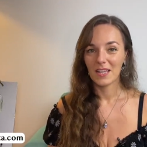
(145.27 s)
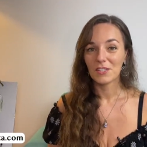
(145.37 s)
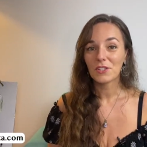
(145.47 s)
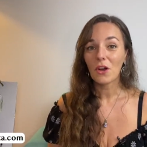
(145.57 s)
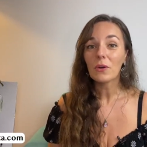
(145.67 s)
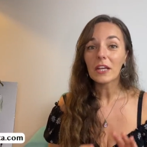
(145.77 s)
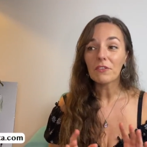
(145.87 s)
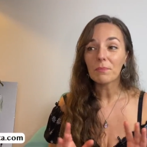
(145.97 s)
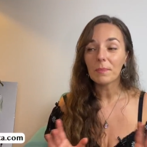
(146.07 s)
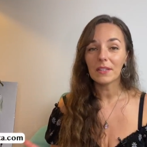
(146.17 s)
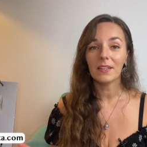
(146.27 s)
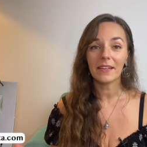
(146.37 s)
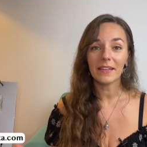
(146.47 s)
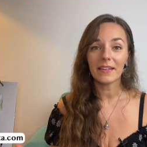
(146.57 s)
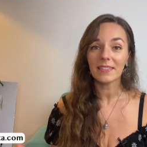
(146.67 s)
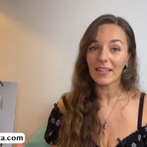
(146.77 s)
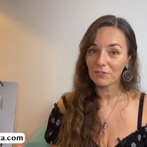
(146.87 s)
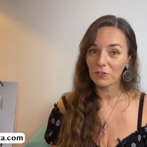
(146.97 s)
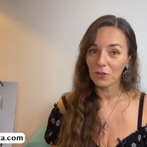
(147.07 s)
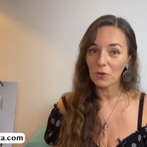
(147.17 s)
So if BDE is not
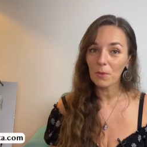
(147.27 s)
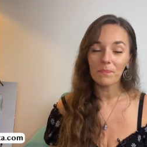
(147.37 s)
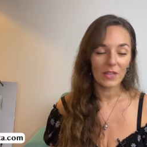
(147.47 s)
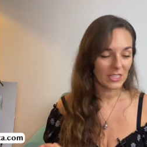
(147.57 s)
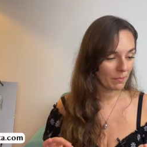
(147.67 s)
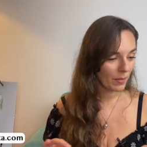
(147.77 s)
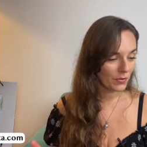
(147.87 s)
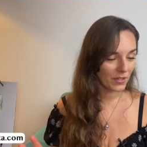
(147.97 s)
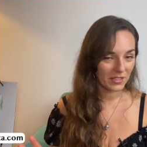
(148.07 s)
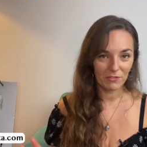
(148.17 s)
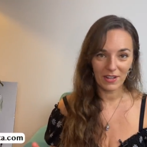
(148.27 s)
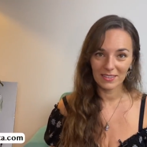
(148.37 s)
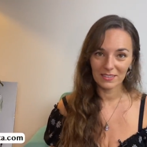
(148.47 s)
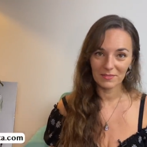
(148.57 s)
for you, that's perfectly fine.